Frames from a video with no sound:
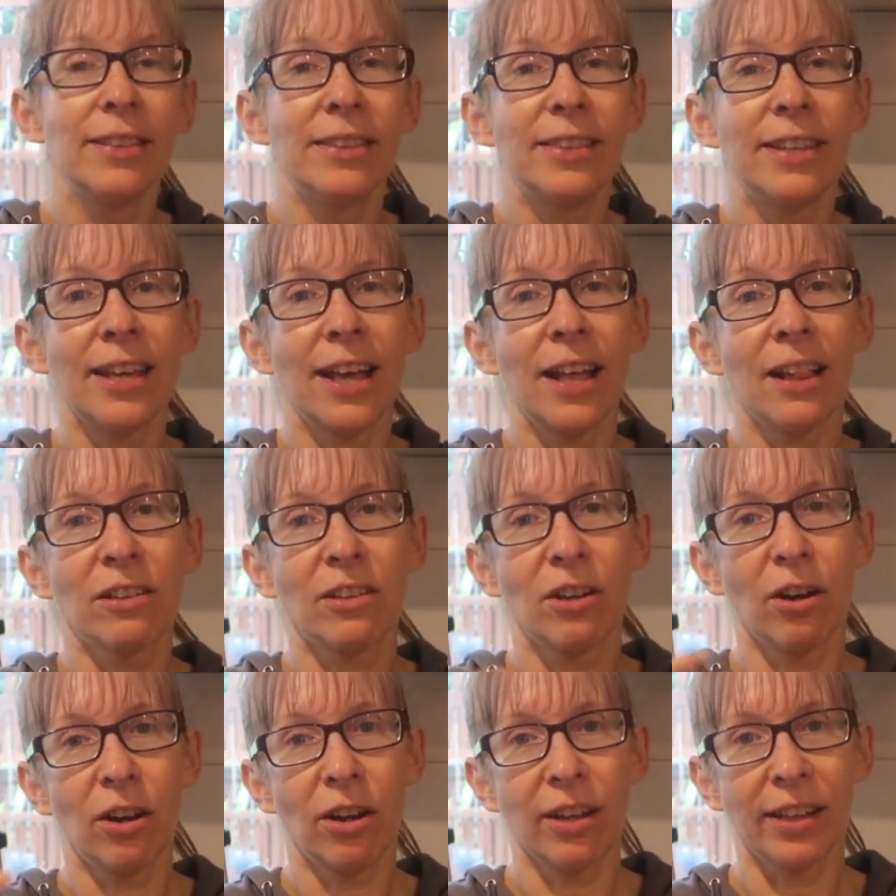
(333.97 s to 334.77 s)
the
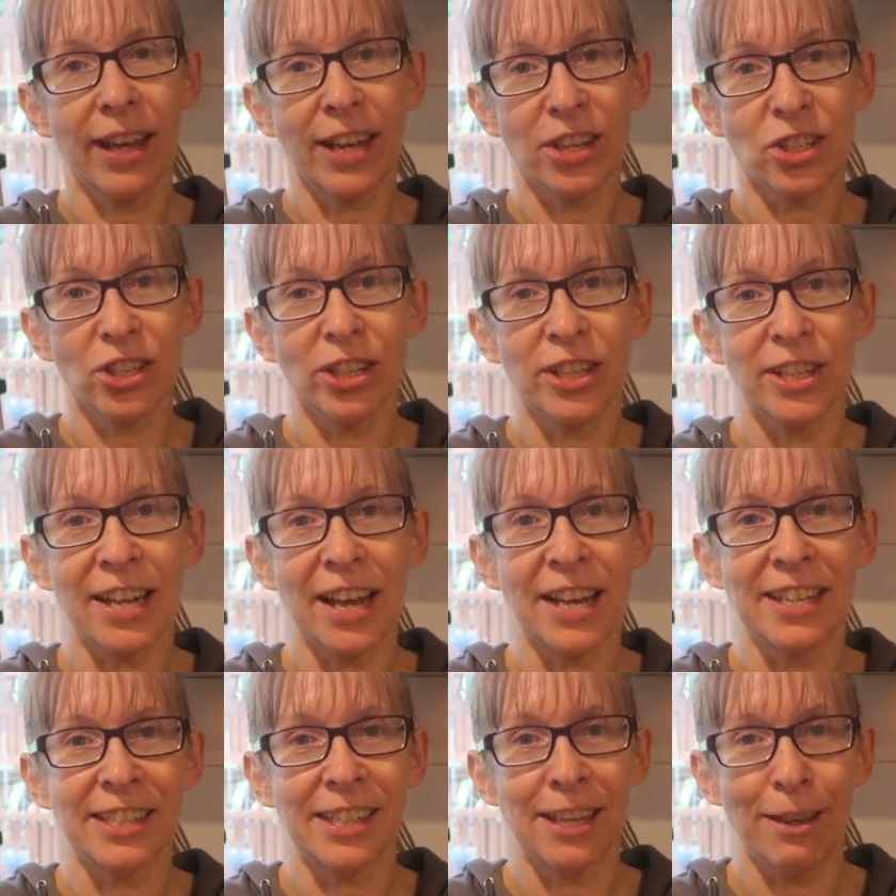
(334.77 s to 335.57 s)
alcohol actually
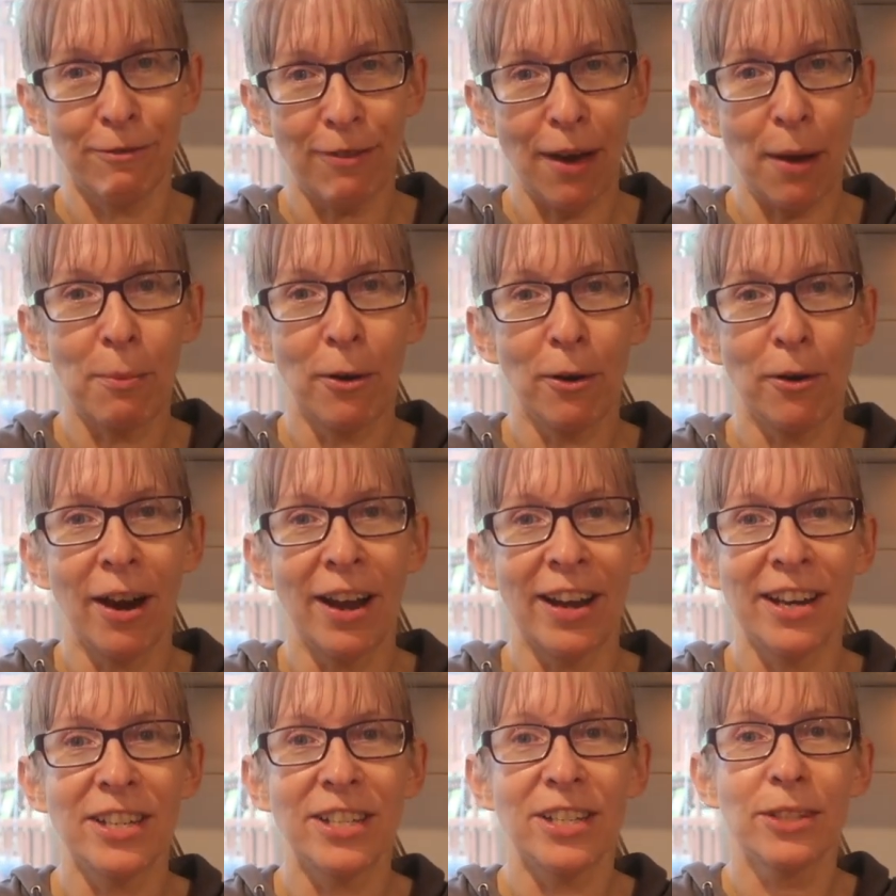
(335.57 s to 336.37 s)
does
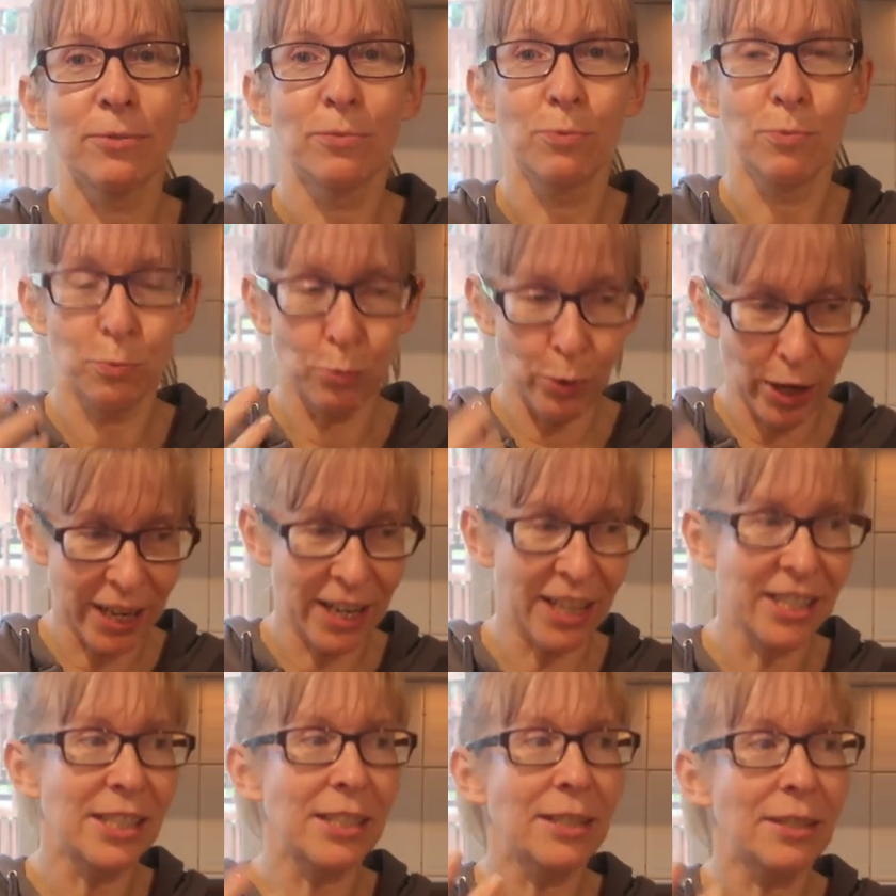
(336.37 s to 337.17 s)
evaporate when
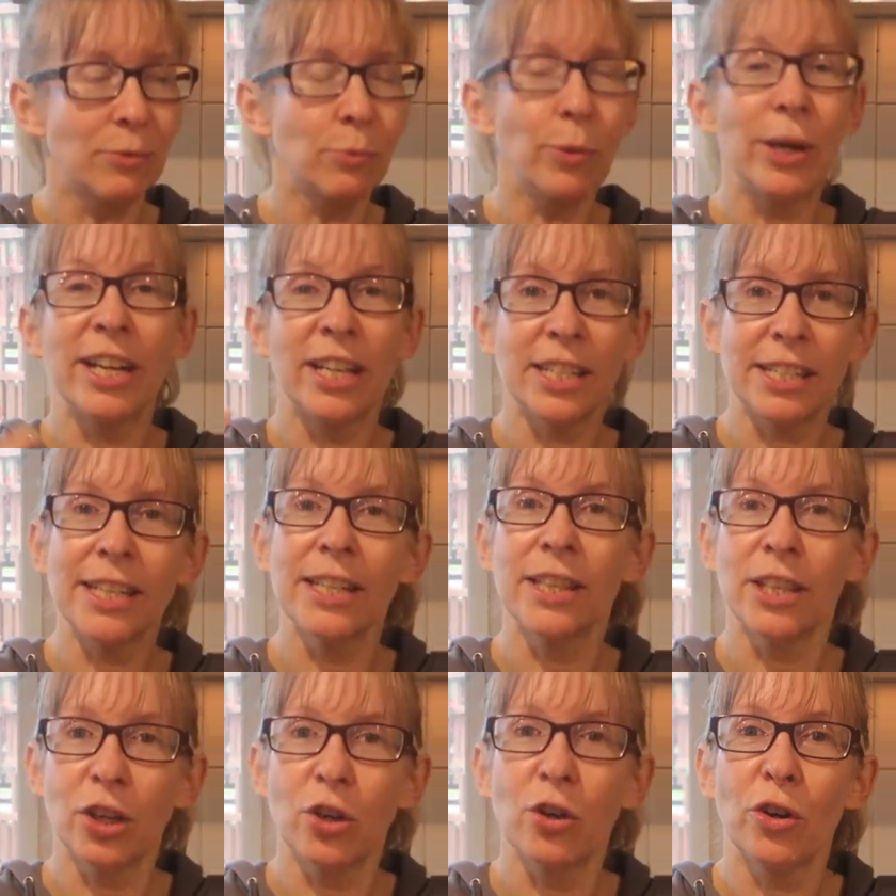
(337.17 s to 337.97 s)
it's
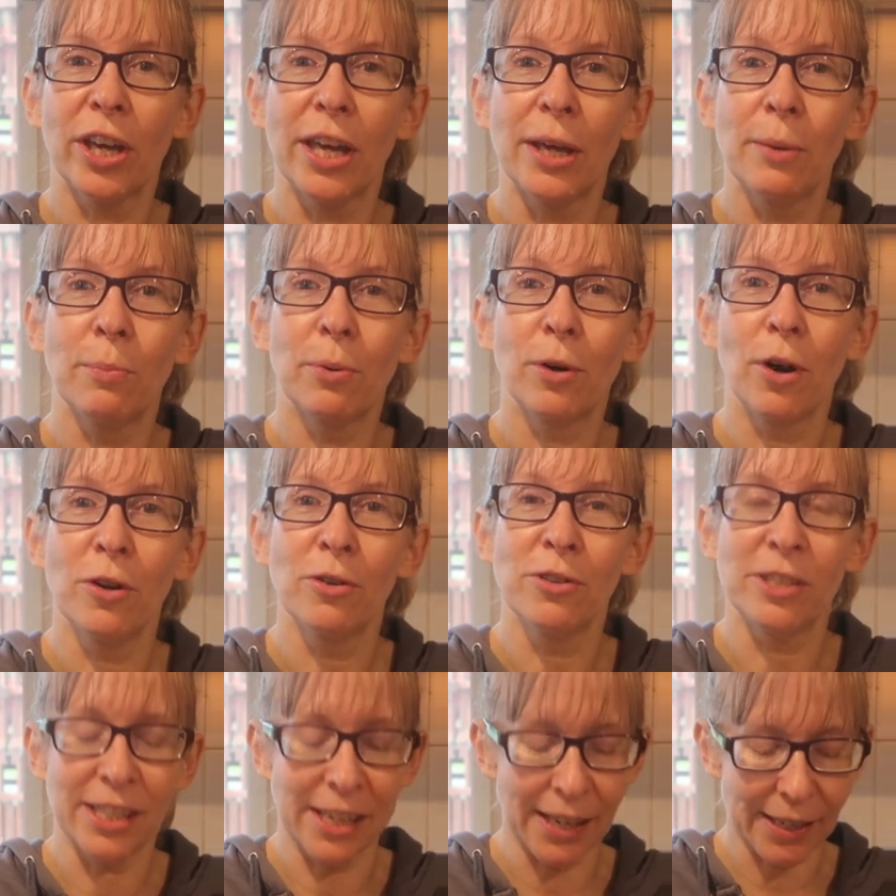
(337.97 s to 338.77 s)
in the cooking
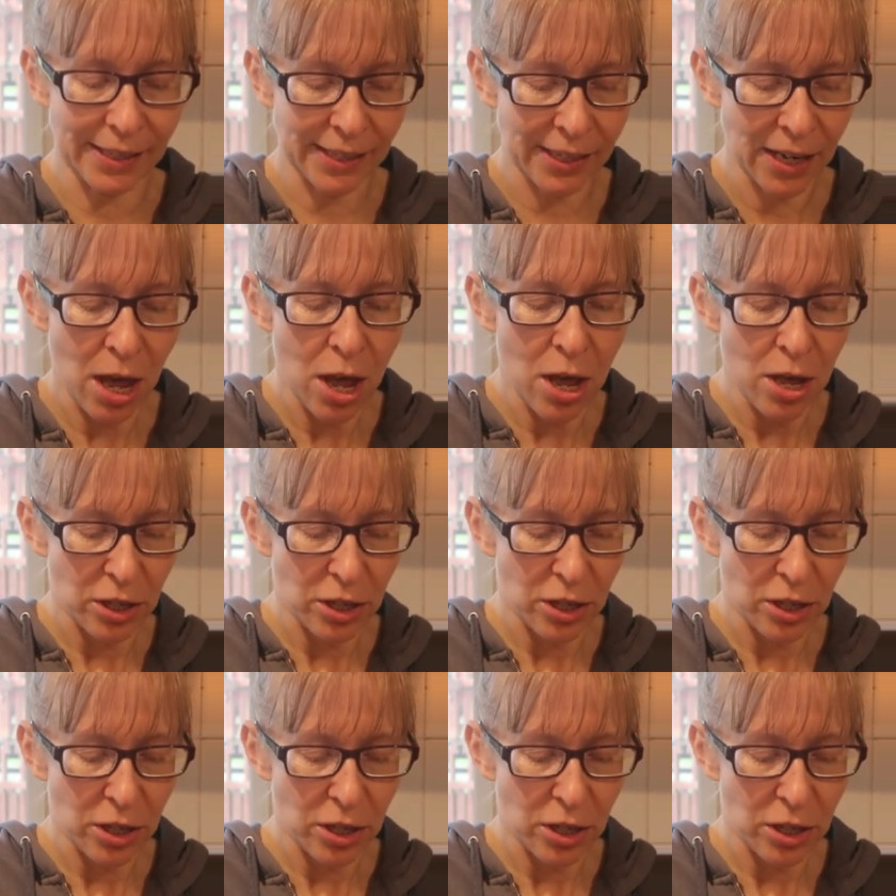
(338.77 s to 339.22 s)
process.